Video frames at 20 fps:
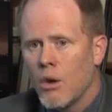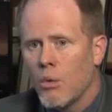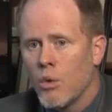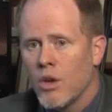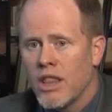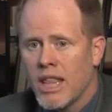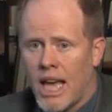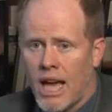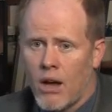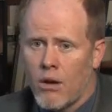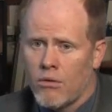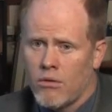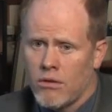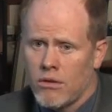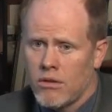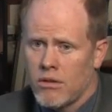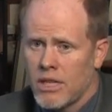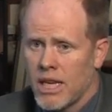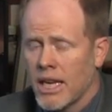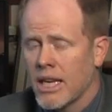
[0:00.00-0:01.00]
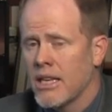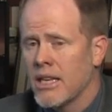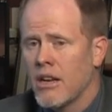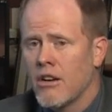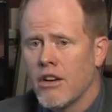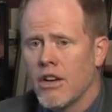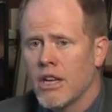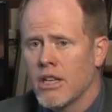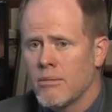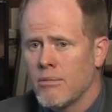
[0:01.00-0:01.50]
without
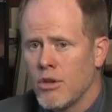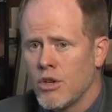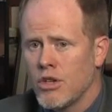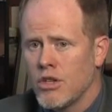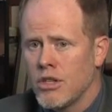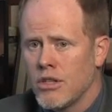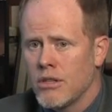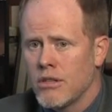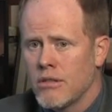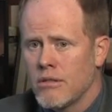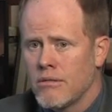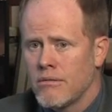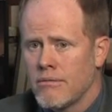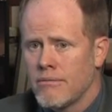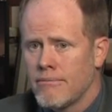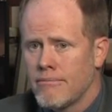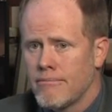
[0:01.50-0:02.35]
secondary explosions.